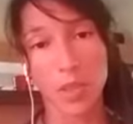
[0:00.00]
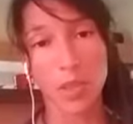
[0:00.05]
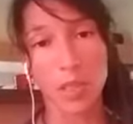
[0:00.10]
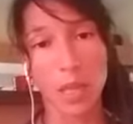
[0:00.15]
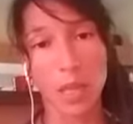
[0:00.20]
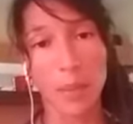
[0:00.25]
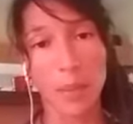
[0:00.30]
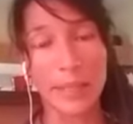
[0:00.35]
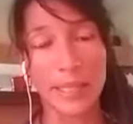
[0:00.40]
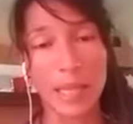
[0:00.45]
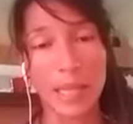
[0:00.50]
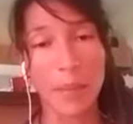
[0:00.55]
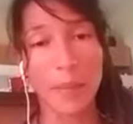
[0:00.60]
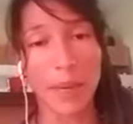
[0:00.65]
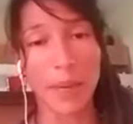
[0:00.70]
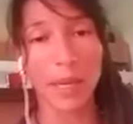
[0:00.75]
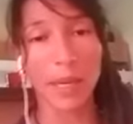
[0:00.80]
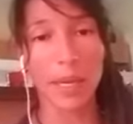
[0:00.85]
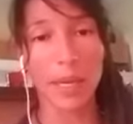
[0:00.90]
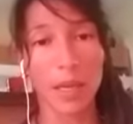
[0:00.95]
That means
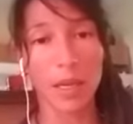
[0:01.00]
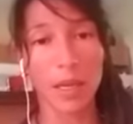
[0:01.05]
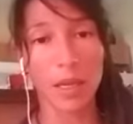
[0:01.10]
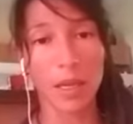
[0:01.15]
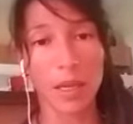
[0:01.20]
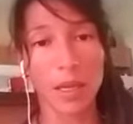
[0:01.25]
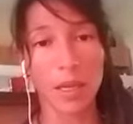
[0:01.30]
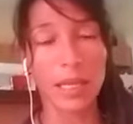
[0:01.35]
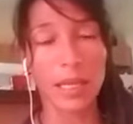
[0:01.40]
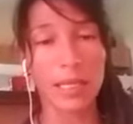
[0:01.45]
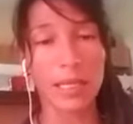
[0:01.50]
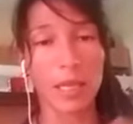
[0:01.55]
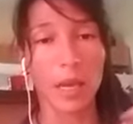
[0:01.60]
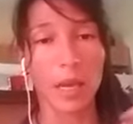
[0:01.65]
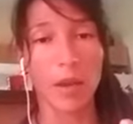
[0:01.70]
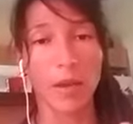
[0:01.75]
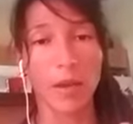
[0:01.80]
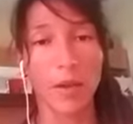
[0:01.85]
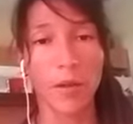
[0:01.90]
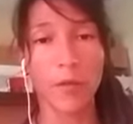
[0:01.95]
somebody, let's
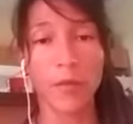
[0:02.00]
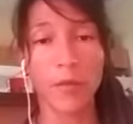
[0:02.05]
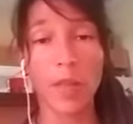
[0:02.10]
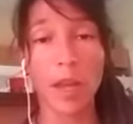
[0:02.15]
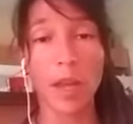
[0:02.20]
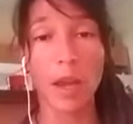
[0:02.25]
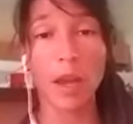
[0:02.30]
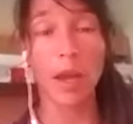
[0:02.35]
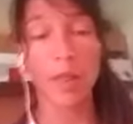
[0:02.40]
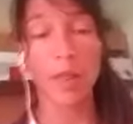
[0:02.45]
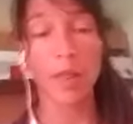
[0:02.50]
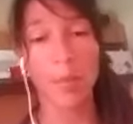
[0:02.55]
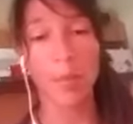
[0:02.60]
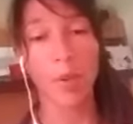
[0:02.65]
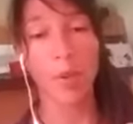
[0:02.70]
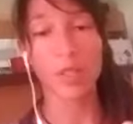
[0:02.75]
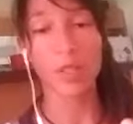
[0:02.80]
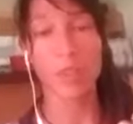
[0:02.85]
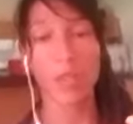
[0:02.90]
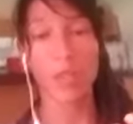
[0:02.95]
say if the
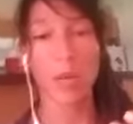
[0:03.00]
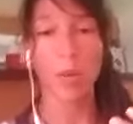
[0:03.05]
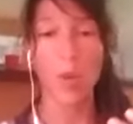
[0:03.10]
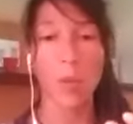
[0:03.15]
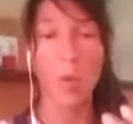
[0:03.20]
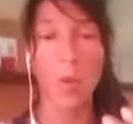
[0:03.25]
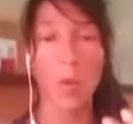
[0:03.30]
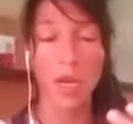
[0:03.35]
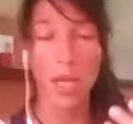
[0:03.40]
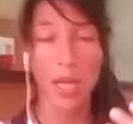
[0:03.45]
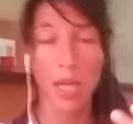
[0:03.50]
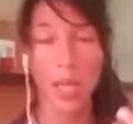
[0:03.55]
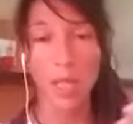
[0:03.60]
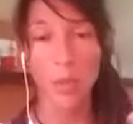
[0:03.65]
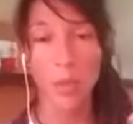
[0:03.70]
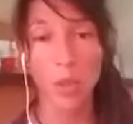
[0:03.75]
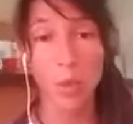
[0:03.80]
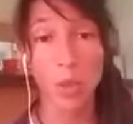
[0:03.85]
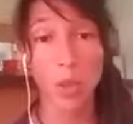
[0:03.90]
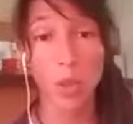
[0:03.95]
posture that we're working is
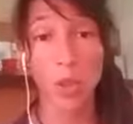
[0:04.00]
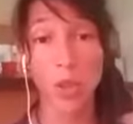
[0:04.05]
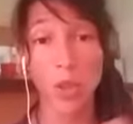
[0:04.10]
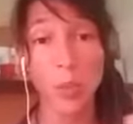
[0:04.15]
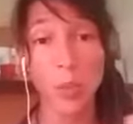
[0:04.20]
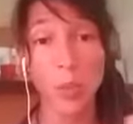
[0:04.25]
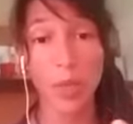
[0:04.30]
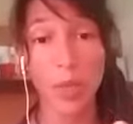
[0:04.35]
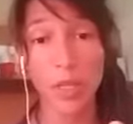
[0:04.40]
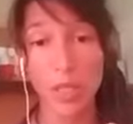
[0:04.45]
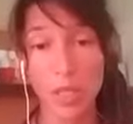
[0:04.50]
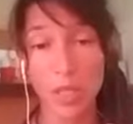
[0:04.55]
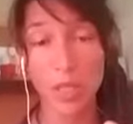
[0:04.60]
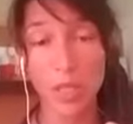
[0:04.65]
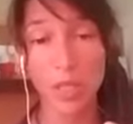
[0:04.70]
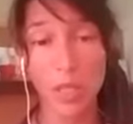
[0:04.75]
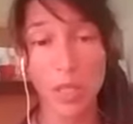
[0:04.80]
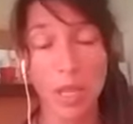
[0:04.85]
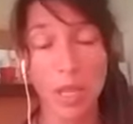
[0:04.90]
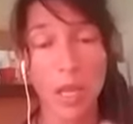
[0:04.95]
between two
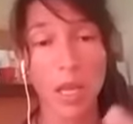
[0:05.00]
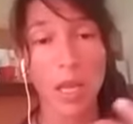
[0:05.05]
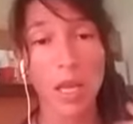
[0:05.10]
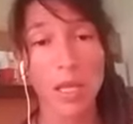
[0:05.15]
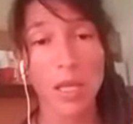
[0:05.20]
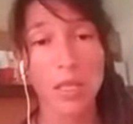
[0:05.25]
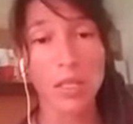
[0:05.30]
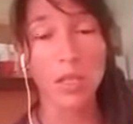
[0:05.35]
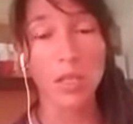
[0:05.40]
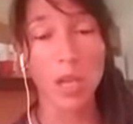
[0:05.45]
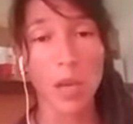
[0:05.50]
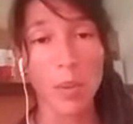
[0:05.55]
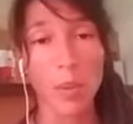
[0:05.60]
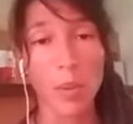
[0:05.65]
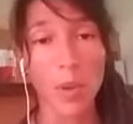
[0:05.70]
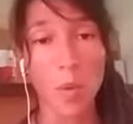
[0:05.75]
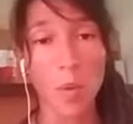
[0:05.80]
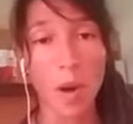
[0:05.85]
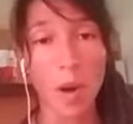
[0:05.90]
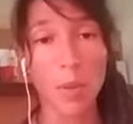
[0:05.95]
persons, it's going to be
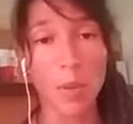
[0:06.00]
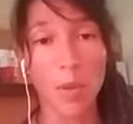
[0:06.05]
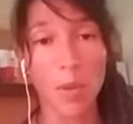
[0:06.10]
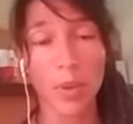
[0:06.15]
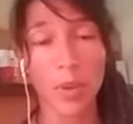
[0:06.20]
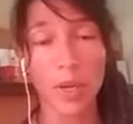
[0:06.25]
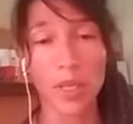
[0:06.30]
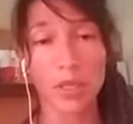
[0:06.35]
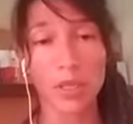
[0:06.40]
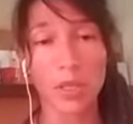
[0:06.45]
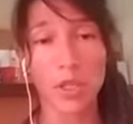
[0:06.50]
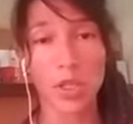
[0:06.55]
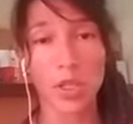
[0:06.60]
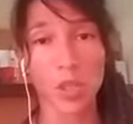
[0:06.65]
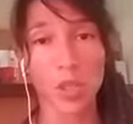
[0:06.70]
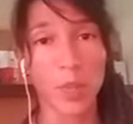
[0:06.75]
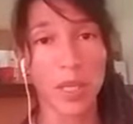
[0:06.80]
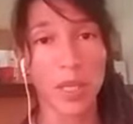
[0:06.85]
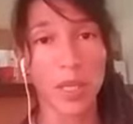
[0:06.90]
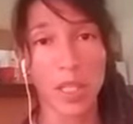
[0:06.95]
one more person
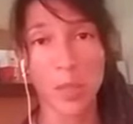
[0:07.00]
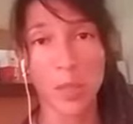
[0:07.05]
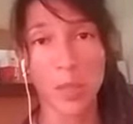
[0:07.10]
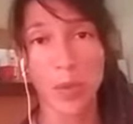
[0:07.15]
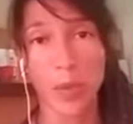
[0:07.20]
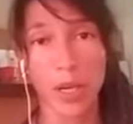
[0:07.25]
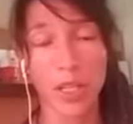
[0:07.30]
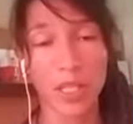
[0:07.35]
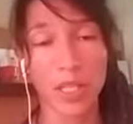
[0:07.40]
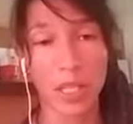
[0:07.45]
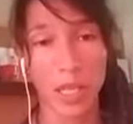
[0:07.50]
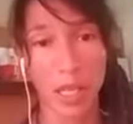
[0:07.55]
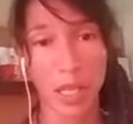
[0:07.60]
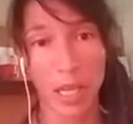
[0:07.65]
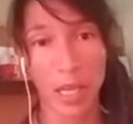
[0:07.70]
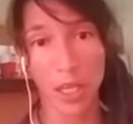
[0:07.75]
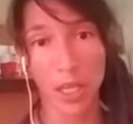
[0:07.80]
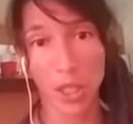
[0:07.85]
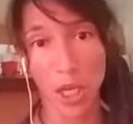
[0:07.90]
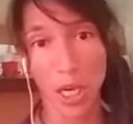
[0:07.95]
just being the spot
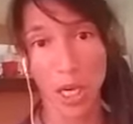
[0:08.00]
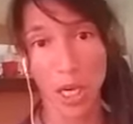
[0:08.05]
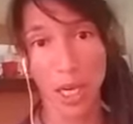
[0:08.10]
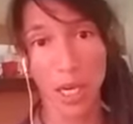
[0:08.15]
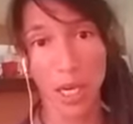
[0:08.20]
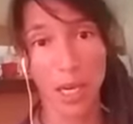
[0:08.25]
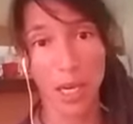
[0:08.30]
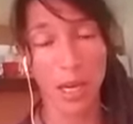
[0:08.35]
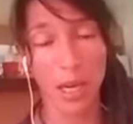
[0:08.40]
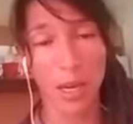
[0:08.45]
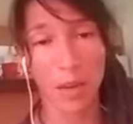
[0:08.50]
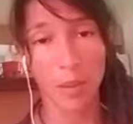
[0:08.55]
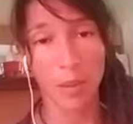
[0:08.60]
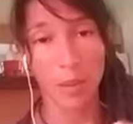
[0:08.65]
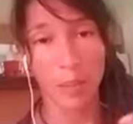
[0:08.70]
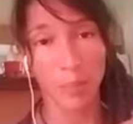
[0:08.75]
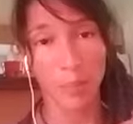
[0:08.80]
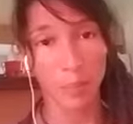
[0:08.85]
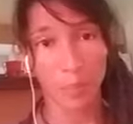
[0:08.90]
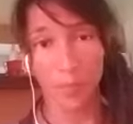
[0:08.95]
and checking
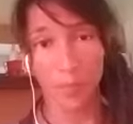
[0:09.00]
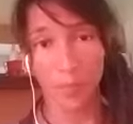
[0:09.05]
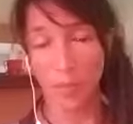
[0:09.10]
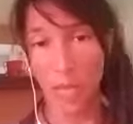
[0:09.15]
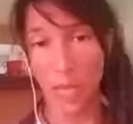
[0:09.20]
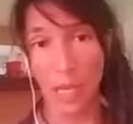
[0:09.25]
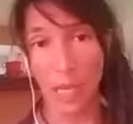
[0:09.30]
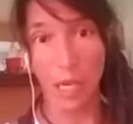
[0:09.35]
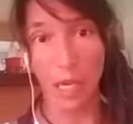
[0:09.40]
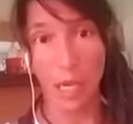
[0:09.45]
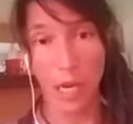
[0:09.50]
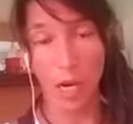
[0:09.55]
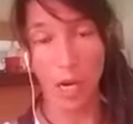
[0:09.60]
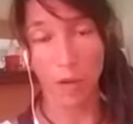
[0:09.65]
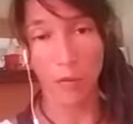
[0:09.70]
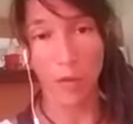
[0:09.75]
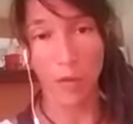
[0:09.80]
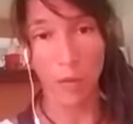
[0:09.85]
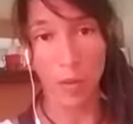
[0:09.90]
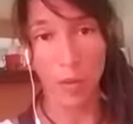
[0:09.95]
and taking care
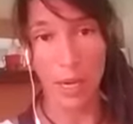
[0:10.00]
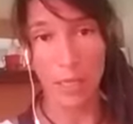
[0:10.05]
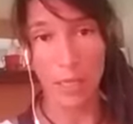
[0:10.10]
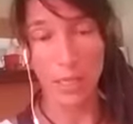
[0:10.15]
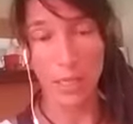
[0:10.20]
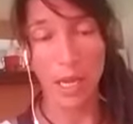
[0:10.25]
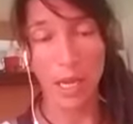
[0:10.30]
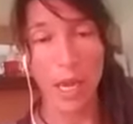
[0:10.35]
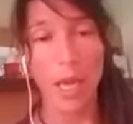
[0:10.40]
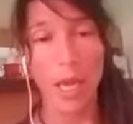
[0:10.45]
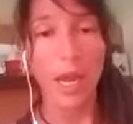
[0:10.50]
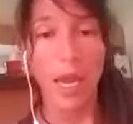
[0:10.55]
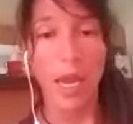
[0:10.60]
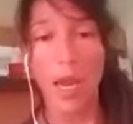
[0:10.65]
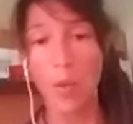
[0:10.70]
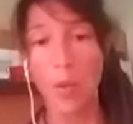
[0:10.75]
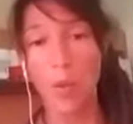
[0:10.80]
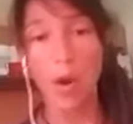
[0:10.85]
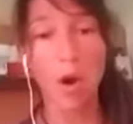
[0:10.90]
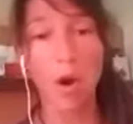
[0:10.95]
of the rest.
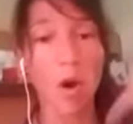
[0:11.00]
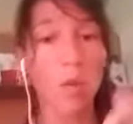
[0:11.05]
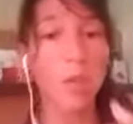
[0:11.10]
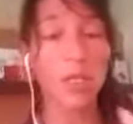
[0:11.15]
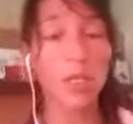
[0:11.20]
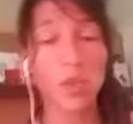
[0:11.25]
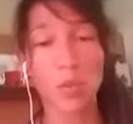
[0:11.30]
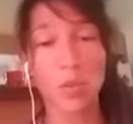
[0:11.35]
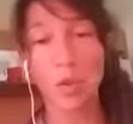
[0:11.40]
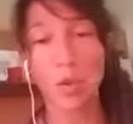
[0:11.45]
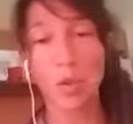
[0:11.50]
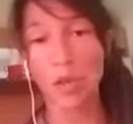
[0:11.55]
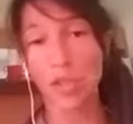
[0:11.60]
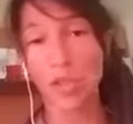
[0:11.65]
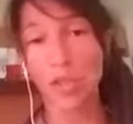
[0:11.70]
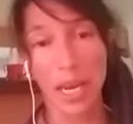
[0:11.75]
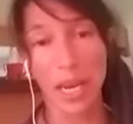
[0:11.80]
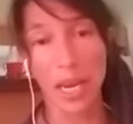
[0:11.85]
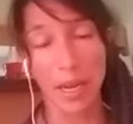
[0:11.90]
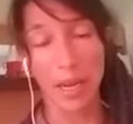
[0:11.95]
And we're always
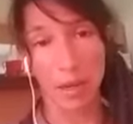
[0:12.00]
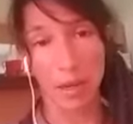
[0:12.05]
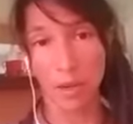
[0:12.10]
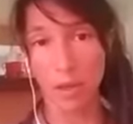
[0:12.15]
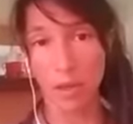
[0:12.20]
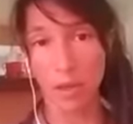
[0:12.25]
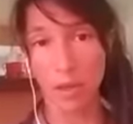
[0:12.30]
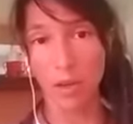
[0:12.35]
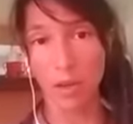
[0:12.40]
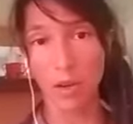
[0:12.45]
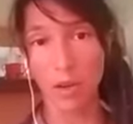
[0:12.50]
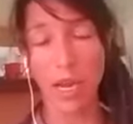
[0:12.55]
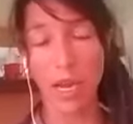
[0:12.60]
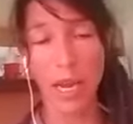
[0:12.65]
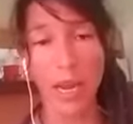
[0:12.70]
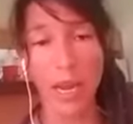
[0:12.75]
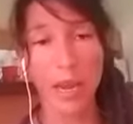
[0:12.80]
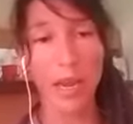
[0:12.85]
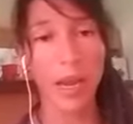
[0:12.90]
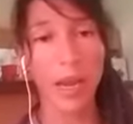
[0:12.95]
rotating,
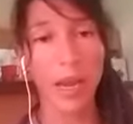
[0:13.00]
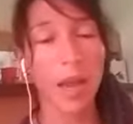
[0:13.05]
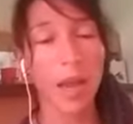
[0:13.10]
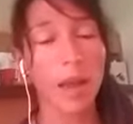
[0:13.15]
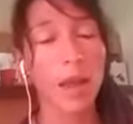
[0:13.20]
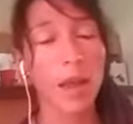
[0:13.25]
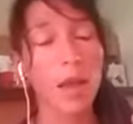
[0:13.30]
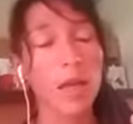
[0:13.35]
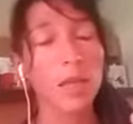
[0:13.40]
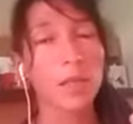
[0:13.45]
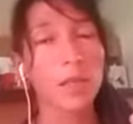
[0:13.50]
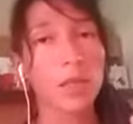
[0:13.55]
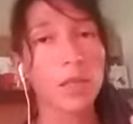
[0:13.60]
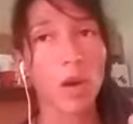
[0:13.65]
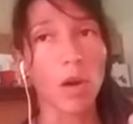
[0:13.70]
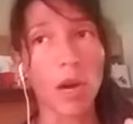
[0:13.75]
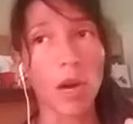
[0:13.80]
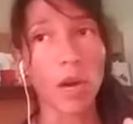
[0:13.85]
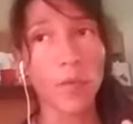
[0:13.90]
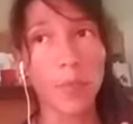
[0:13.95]
okay?
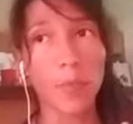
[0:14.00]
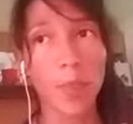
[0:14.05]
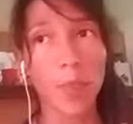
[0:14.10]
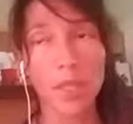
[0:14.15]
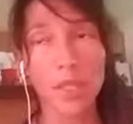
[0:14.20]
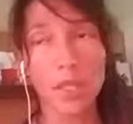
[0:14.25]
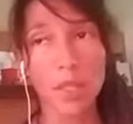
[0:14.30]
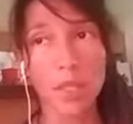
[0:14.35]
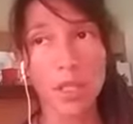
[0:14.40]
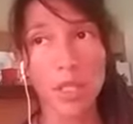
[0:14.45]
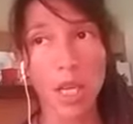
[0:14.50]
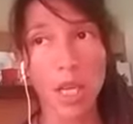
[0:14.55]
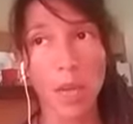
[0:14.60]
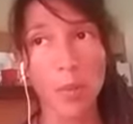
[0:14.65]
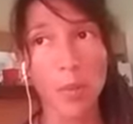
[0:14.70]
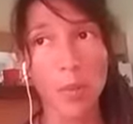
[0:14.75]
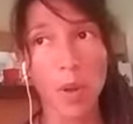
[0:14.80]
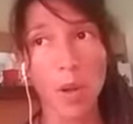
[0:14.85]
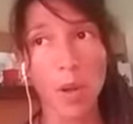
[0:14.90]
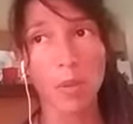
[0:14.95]
So a lot of postures
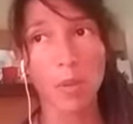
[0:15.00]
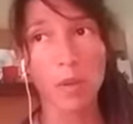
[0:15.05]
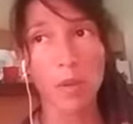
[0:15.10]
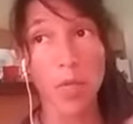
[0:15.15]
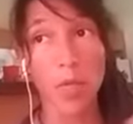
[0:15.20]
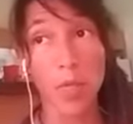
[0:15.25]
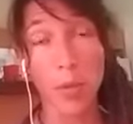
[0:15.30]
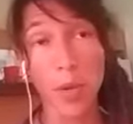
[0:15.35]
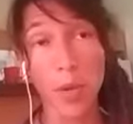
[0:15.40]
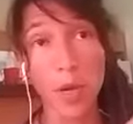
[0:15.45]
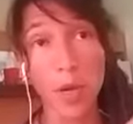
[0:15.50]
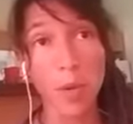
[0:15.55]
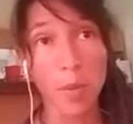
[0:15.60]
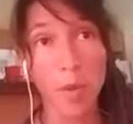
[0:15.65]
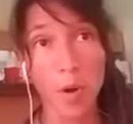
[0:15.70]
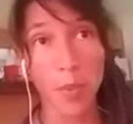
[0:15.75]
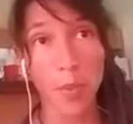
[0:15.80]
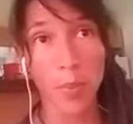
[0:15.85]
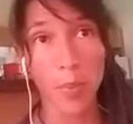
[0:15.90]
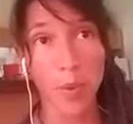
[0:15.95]
involve 3 or
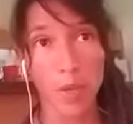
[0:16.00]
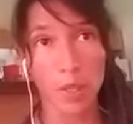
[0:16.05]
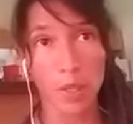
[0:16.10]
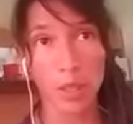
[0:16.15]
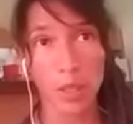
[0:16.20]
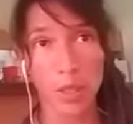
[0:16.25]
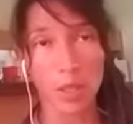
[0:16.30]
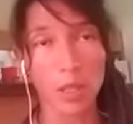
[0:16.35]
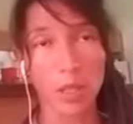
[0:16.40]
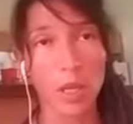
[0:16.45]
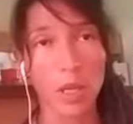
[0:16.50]
more persons.